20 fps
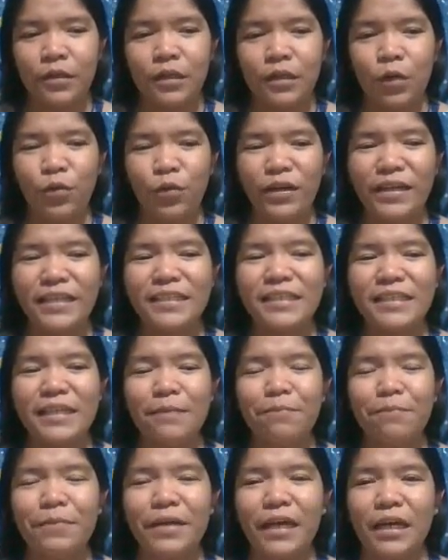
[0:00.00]
Now, what is the
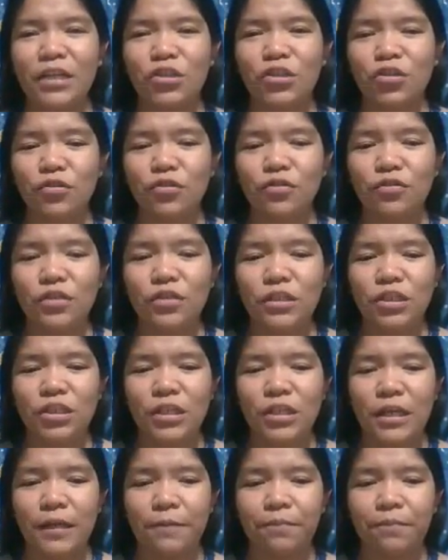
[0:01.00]
implication to
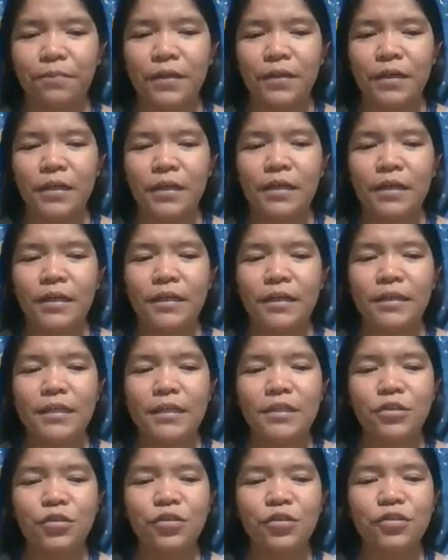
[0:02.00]
teaching?
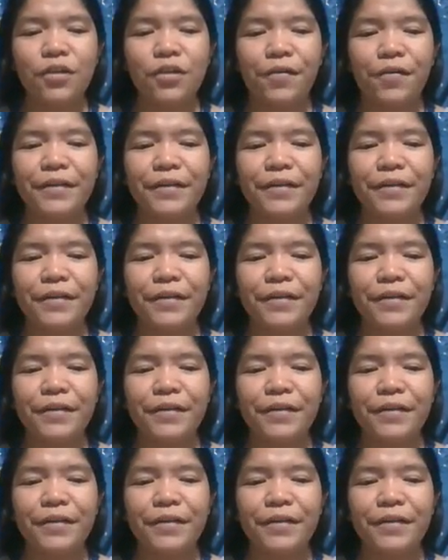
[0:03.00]
Teachers are